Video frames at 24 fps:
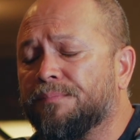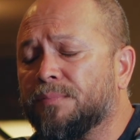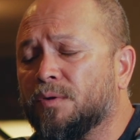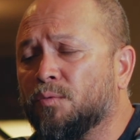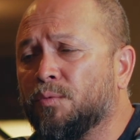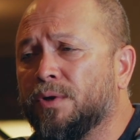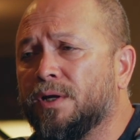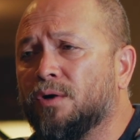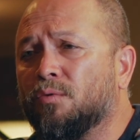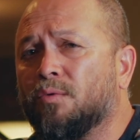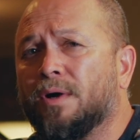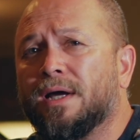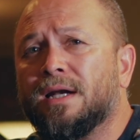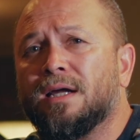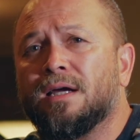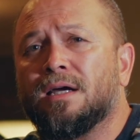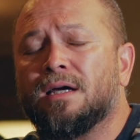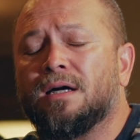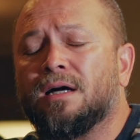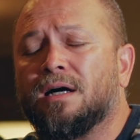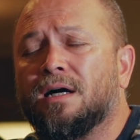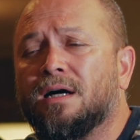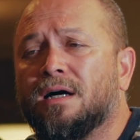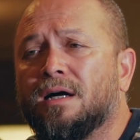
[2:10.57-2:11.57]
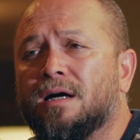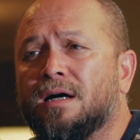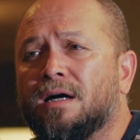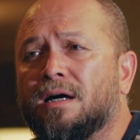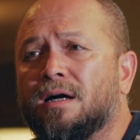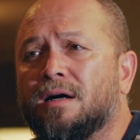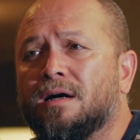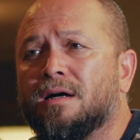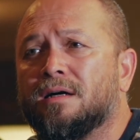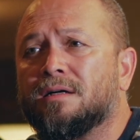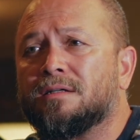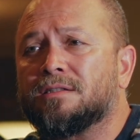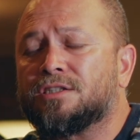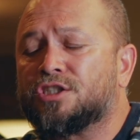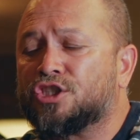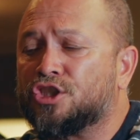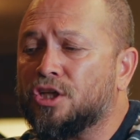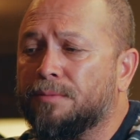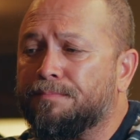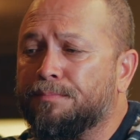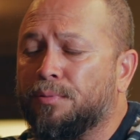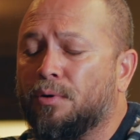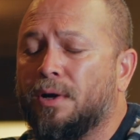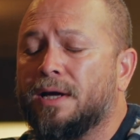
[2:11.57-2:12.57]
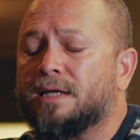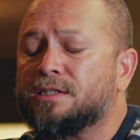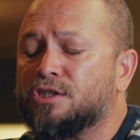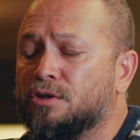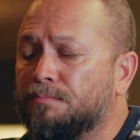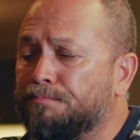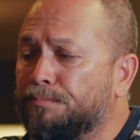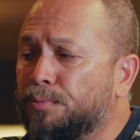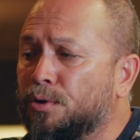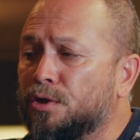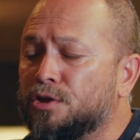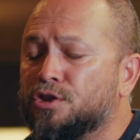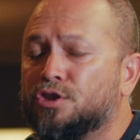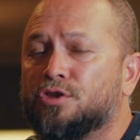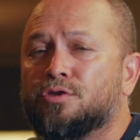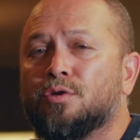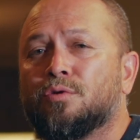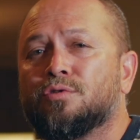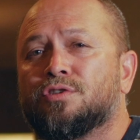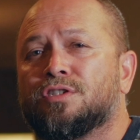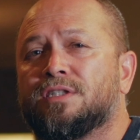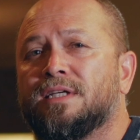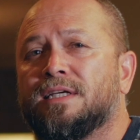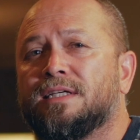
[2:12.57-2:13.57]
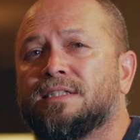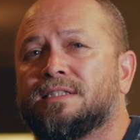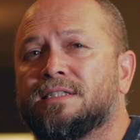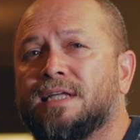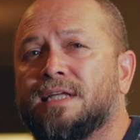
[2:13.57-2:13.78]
we don't want to suppress or push those things